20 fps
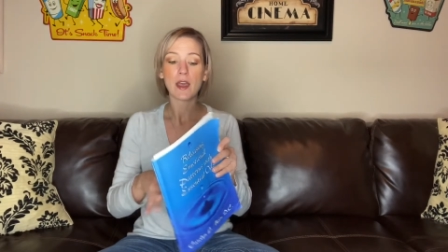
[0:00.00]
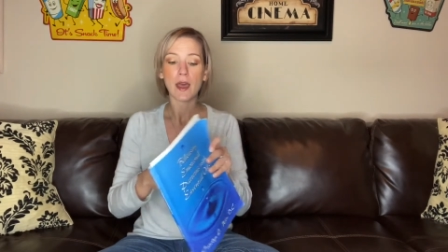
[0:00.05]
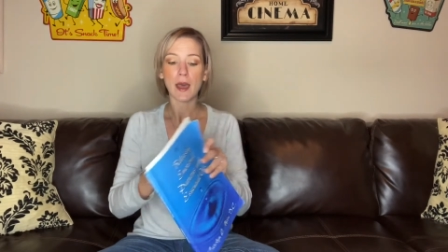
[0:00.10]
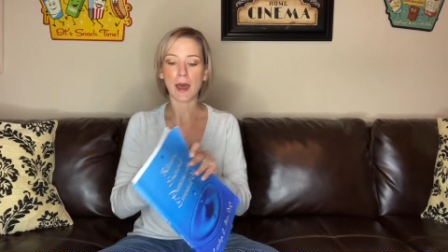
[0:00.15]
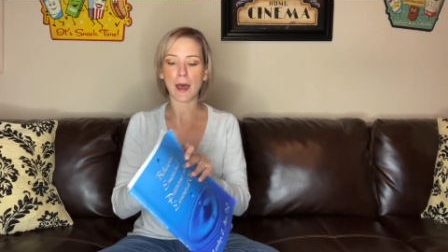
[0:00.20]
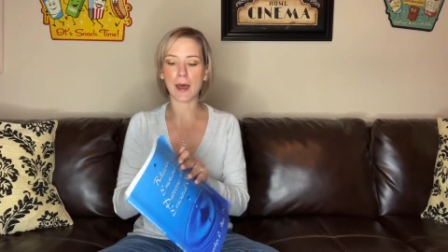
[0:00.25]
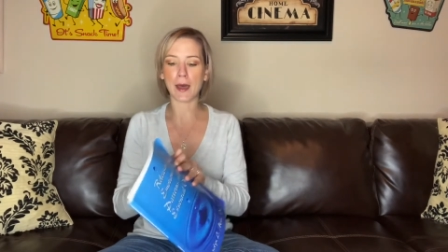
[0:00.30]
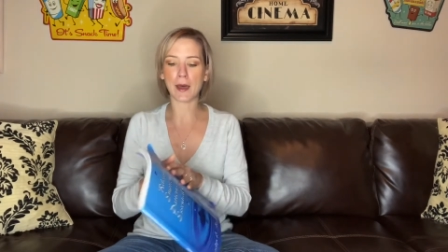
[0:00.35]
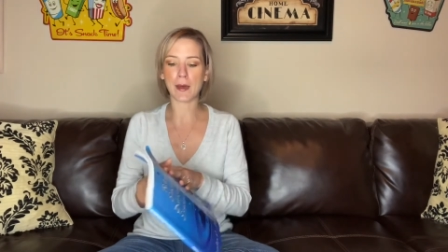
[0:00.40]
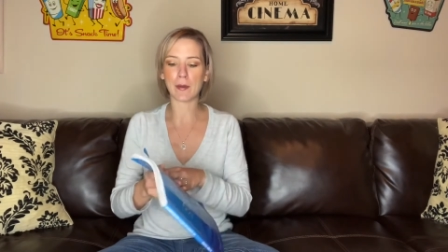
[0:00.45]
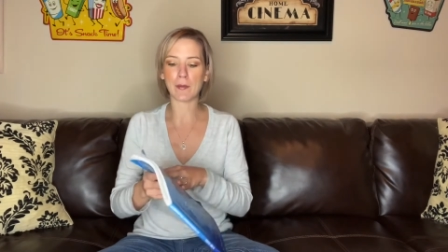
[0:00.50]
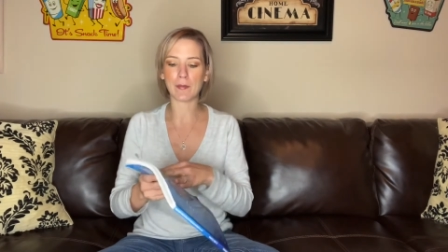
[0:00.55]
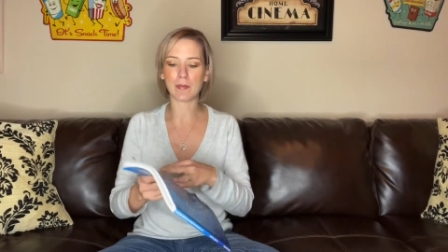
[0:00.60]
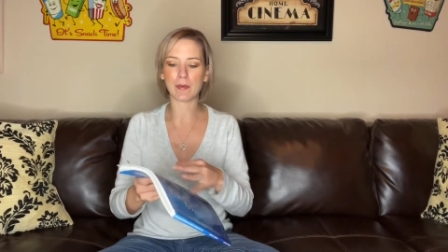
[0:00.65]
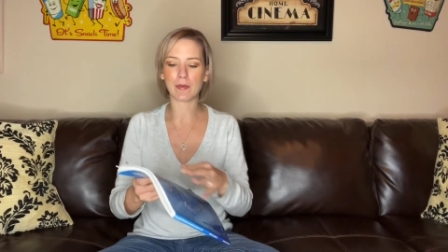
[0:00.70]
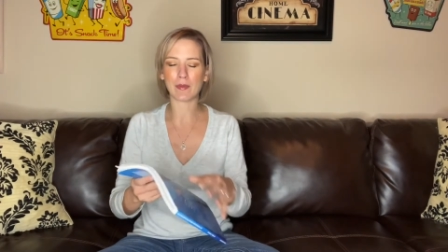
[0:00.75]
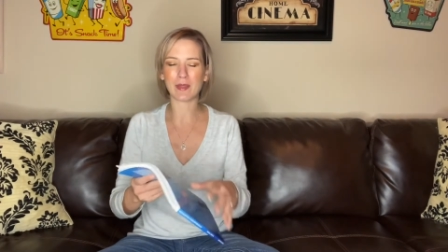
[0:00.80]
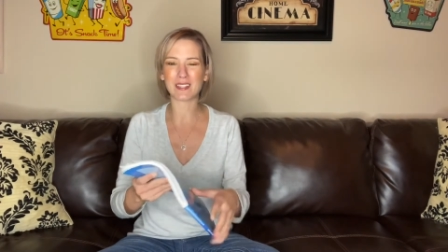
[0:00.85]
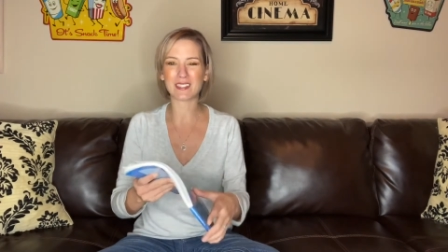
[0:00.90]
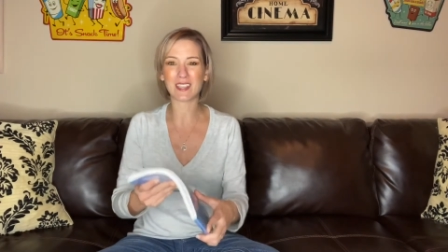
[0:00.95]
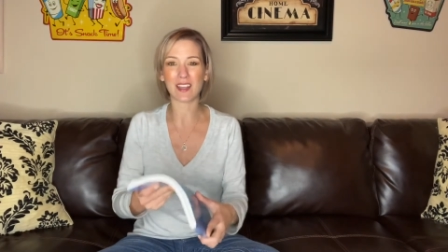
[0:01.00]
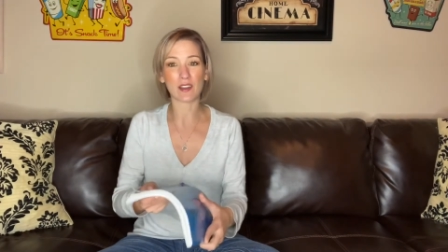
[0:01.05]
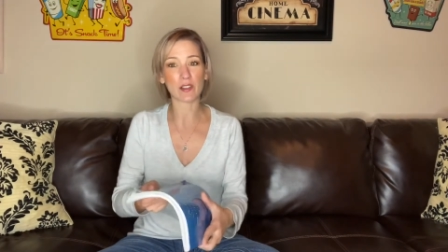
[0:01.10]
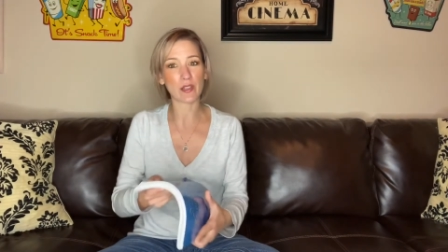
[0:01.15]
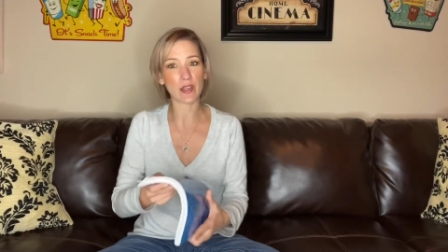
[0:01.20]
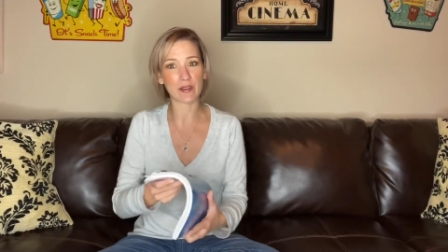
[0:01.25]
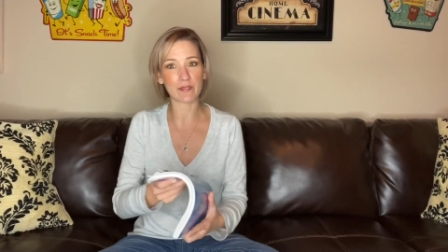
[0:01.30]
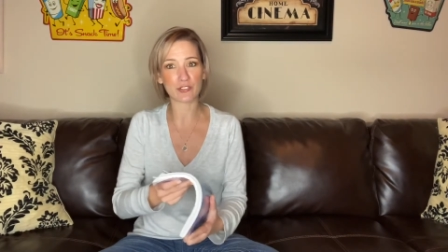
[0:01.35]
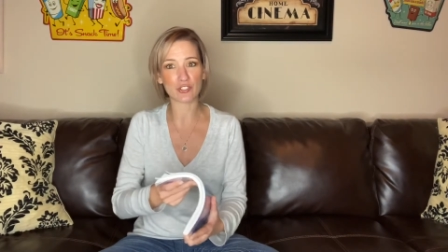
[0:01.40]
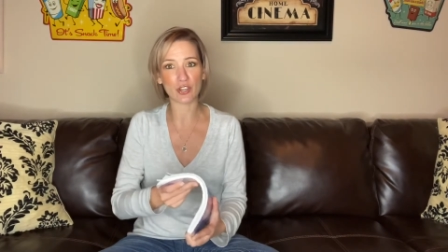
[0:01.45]
Um, it's got a
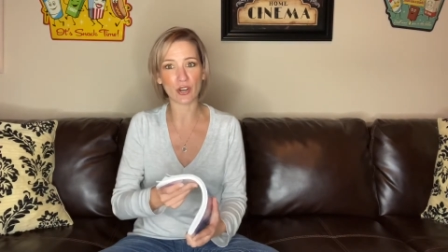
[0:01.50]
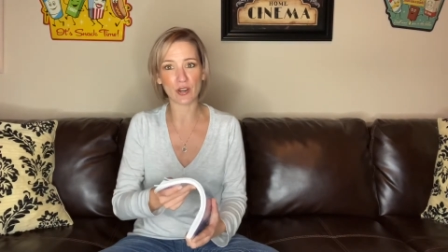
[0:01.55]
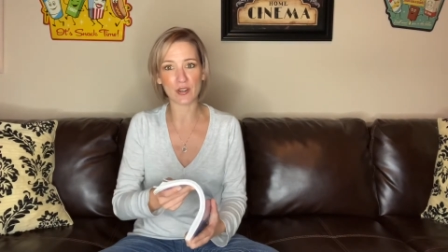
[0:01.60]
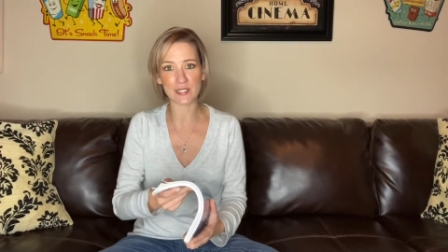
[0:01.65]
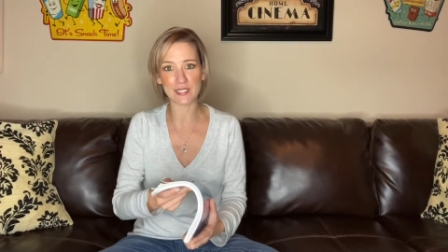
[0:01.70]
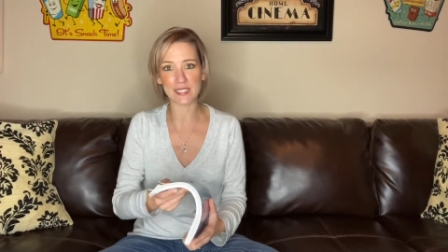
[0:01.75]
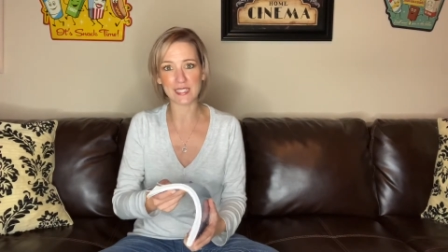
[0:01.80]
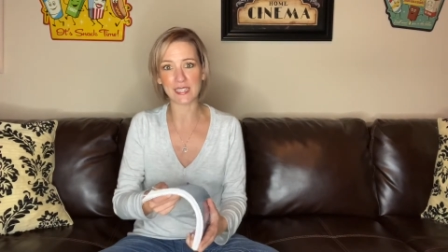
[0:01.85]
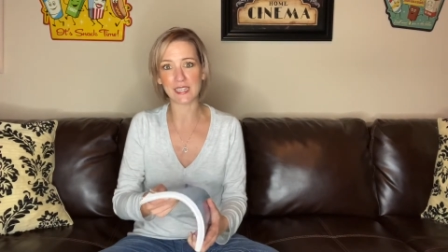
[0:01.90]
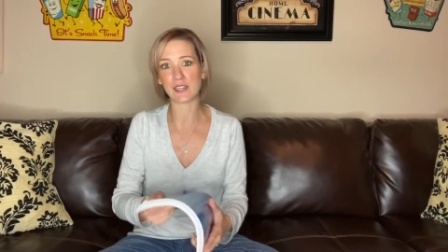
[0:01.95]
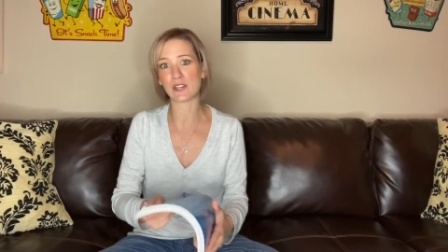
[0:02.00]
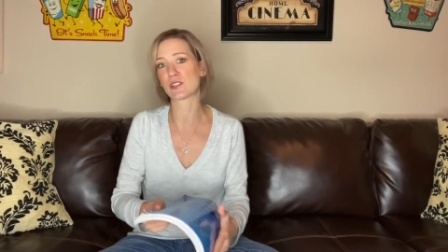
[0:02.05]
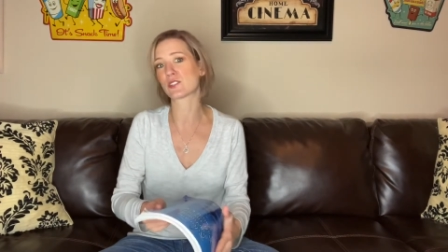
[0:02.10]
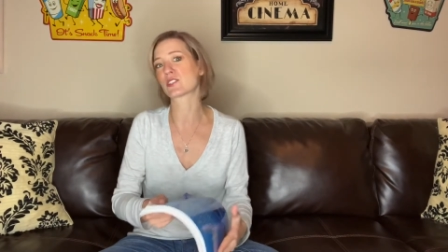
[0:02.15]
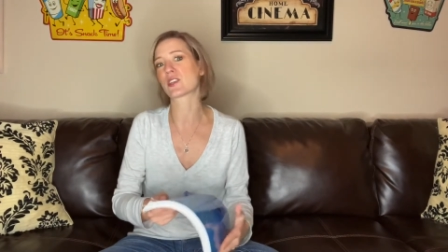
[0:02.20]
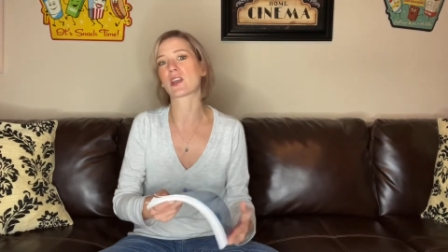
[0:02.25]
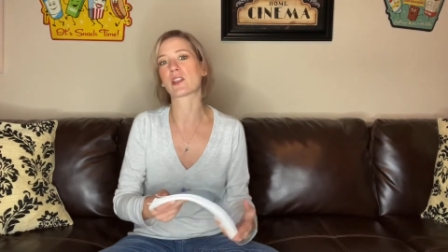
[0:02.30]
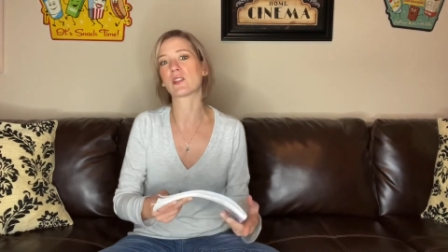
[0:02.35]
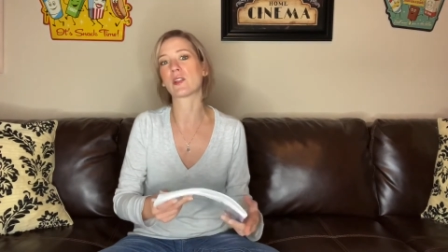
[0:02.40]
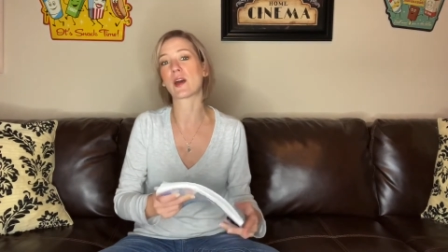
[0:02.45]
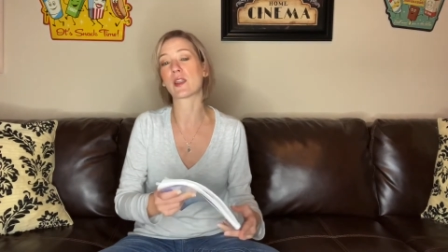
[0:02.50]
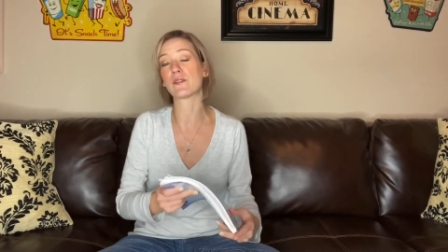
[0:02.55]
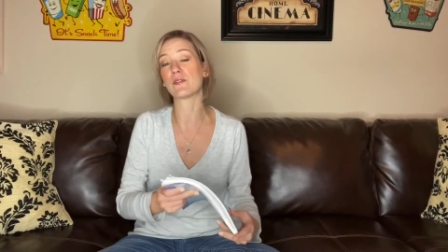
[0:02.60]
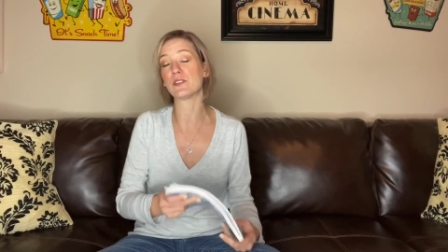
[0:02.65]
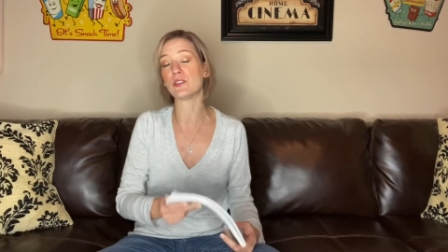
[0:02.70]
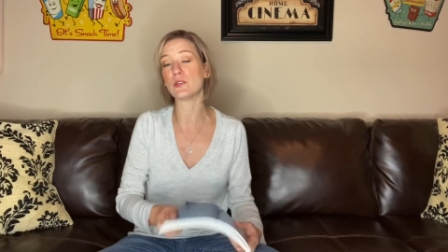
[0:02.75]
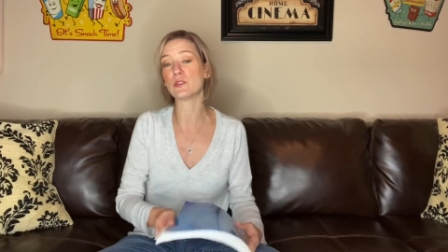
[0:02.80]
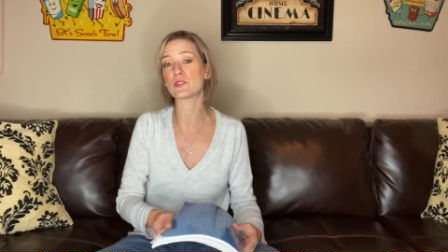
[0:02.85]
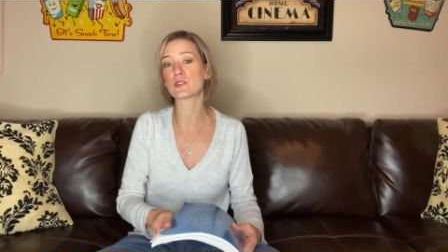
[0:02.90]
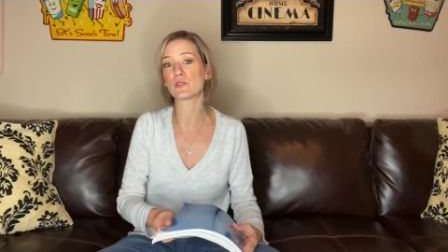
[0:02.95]
lot of charts in here, it's got a lot
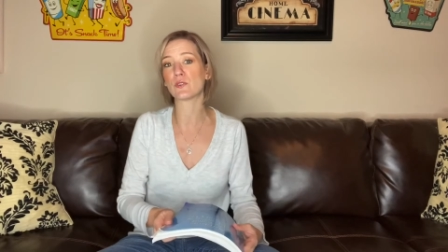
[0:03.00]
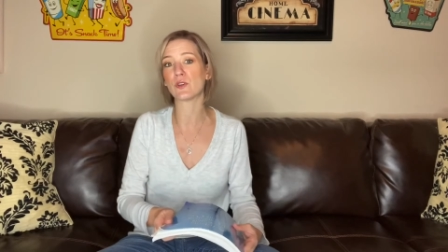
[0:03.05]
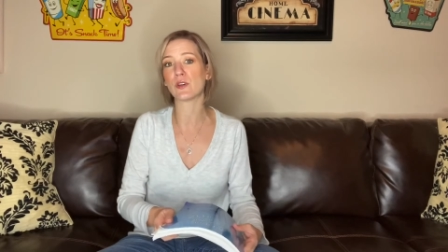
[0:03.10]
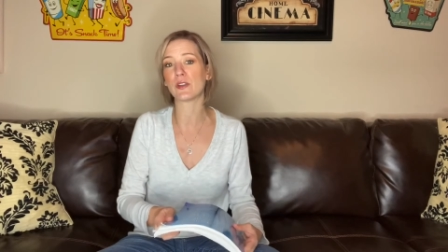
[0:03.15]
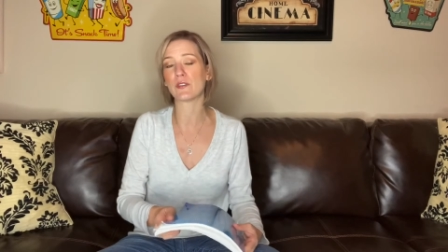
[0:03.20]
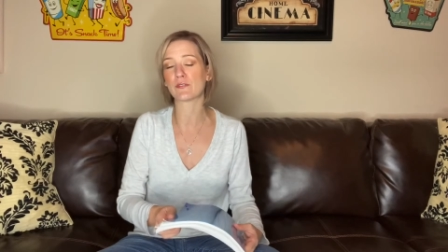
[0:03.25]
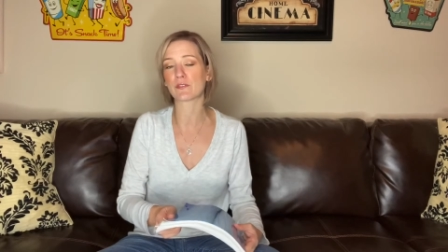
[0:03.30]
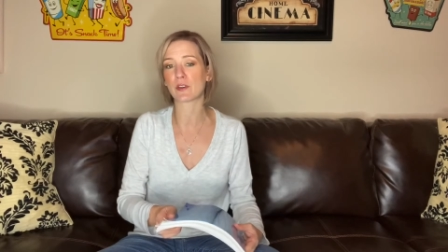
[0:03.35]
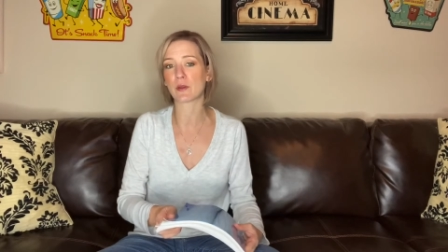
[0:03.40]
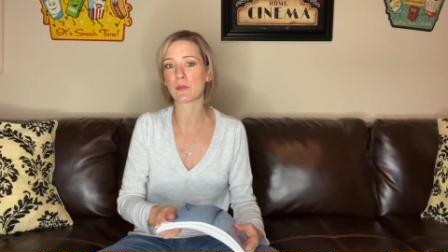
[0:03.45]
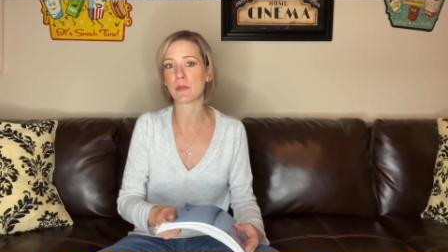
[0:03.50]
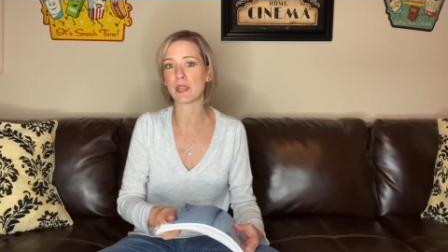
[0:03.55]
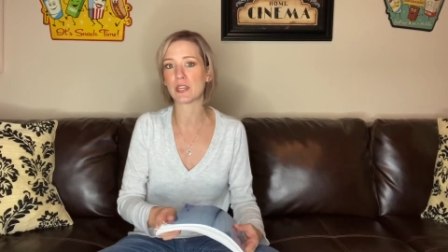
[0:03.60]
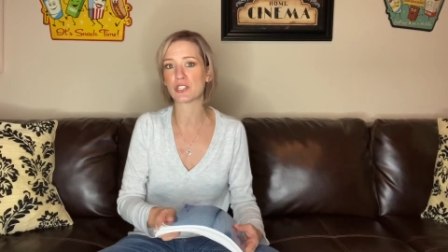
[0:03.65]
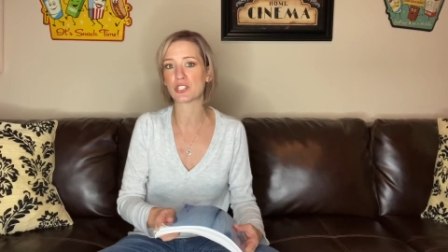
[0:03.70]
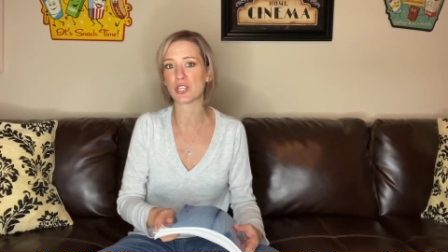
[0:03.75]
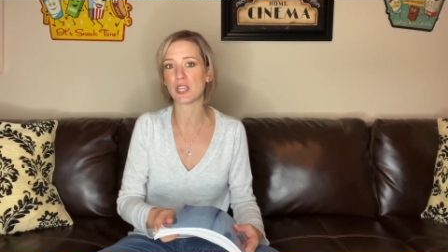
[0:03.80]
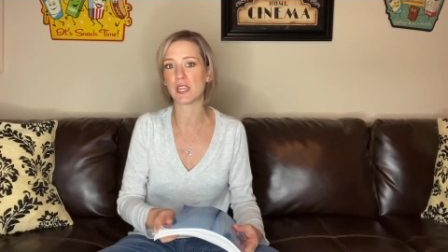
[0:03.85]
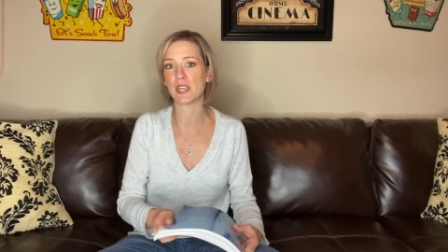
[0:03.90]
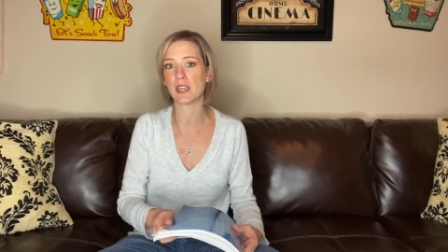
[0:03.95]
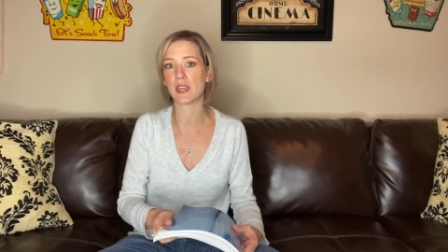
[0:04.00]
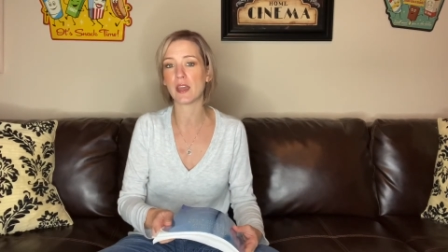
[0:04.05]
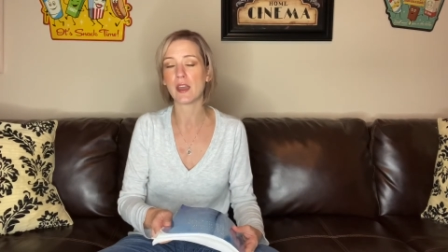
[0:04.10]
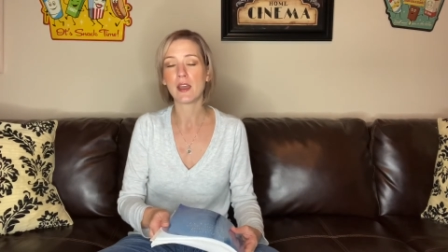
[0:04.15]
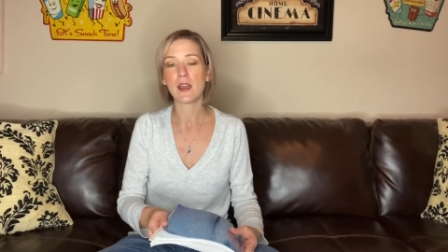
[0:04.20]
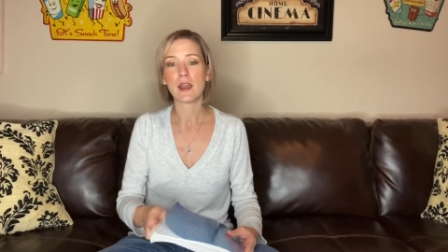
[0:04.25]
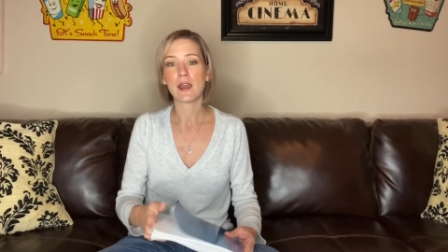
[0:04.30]
of useful information,